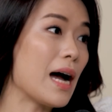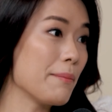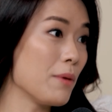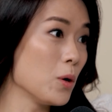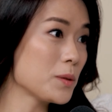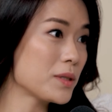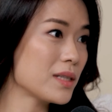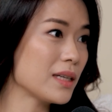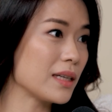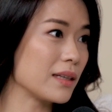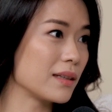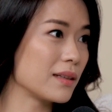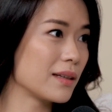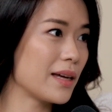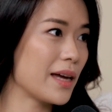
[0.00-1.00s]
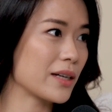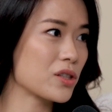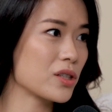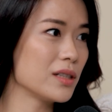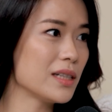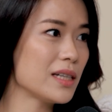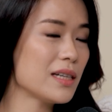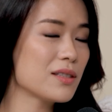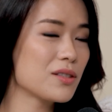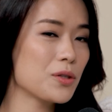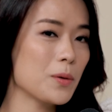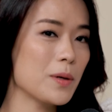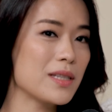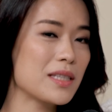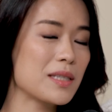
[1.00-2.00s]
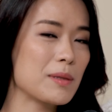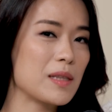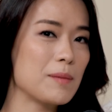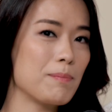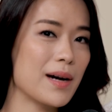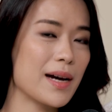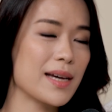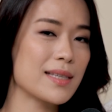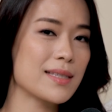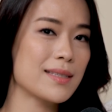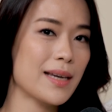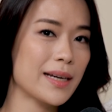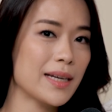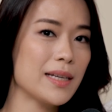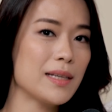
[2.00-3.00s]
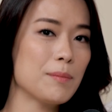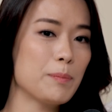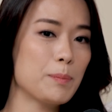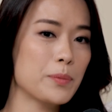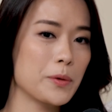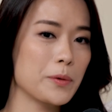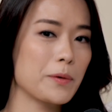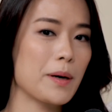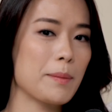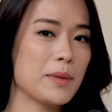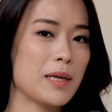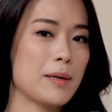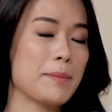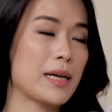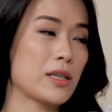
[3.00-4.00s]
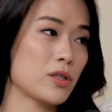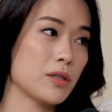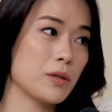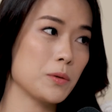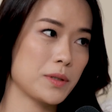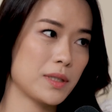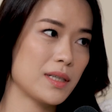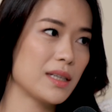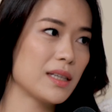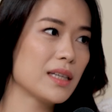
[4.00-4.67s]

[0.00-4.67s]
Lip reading: I'm hosting, actually. So it's my second program that I'm actually hosting.